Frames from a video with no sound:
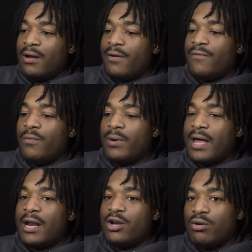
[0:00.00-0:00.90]
for when I
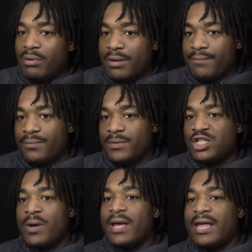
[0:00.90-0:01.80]
gotta do it, so
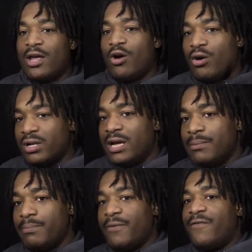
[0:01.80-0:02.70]
I can get it all done
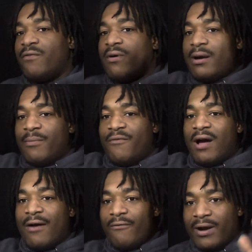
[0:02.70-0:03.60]
before I
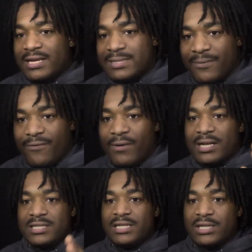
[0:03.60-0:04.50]
rest, before I
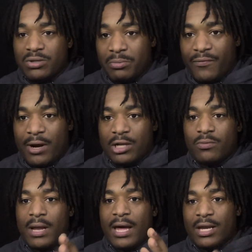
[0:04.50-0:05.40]
chill, before I do what
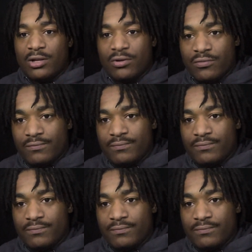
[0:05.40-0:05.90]
I gotta do.